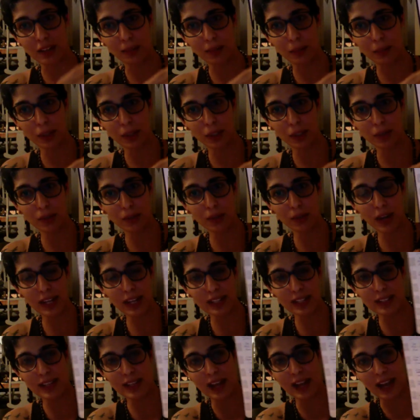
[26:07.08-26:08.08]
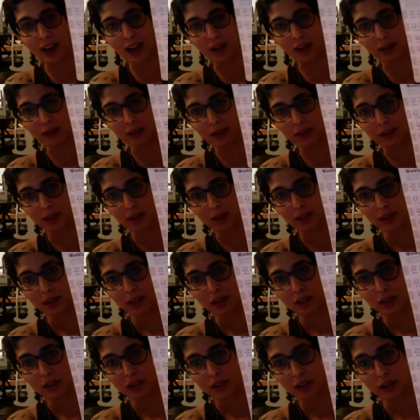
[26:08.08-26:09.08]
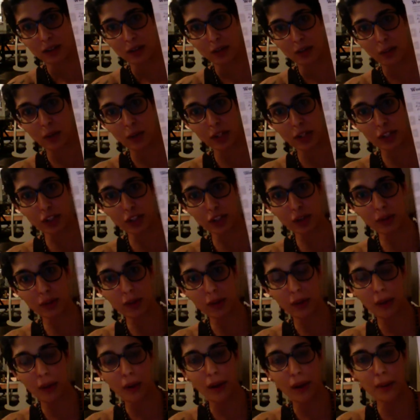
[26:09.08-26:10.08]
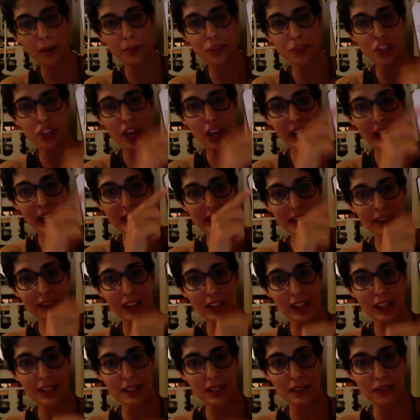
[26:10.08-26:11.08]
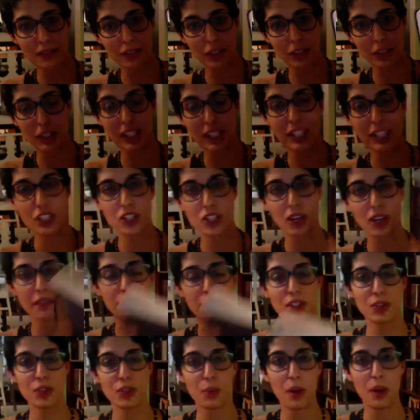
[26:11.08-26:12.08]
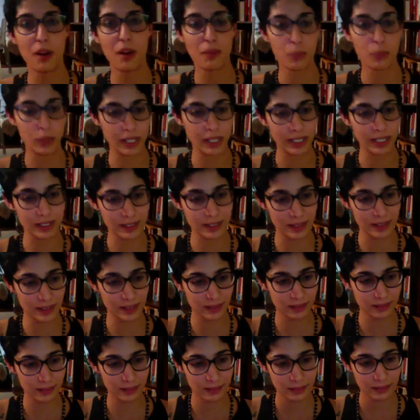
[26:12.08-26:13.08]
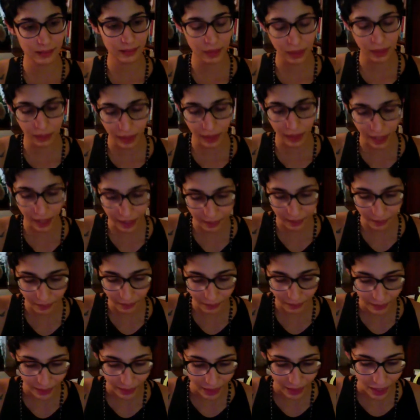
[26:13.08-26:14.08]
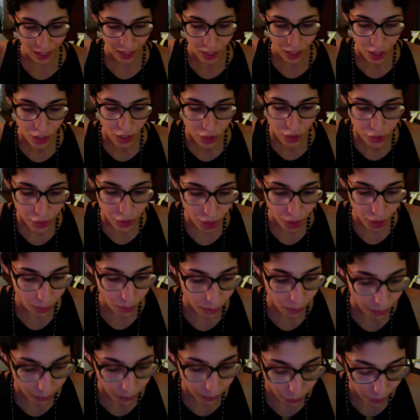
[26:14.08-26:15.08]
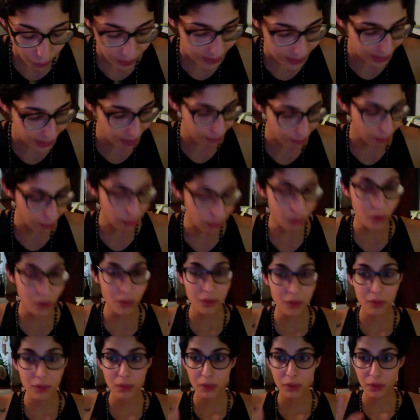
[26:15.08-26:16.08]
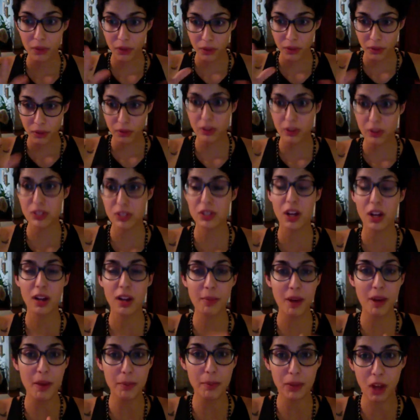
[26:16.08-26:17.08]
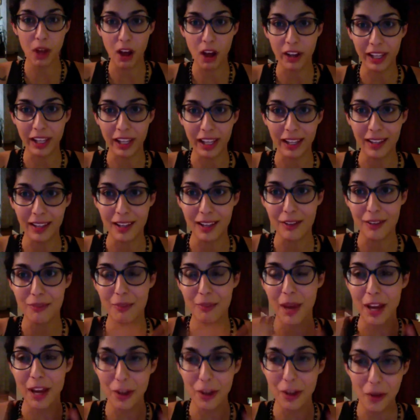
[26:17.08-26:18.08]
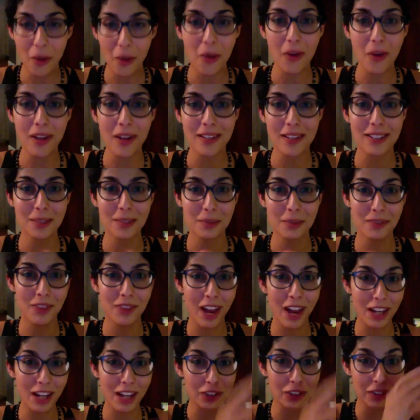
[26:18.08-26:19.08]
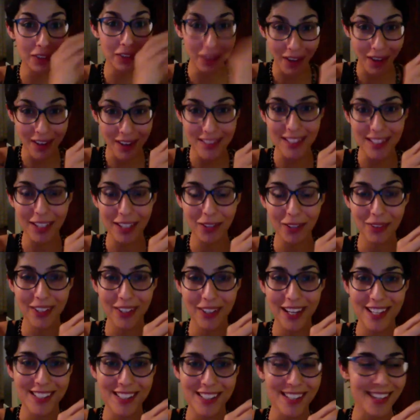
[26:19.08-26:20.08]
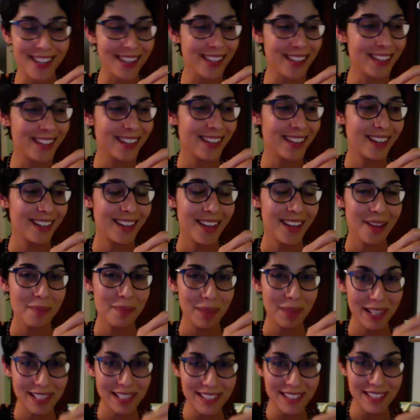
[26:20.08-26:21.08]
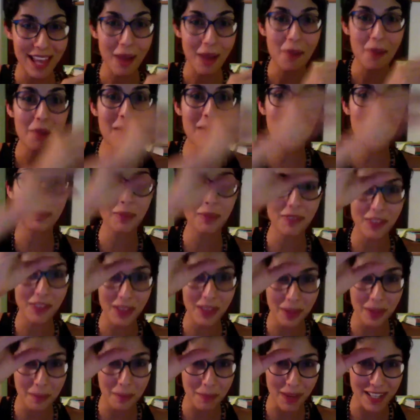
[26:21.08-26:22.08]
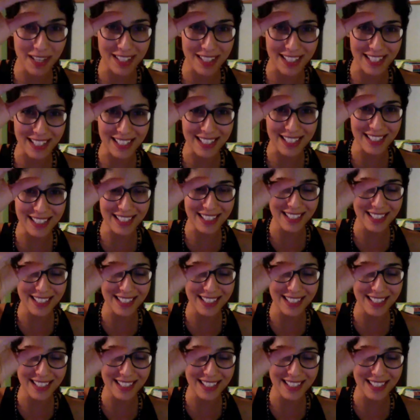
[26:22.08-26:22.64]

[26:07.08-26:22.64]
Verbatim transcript: where you write down what your objective is for each of the 12 weeks. Okay? So, for example, let's talk about blogging. If my goal is to provide good content creation because that will make me feel abundant,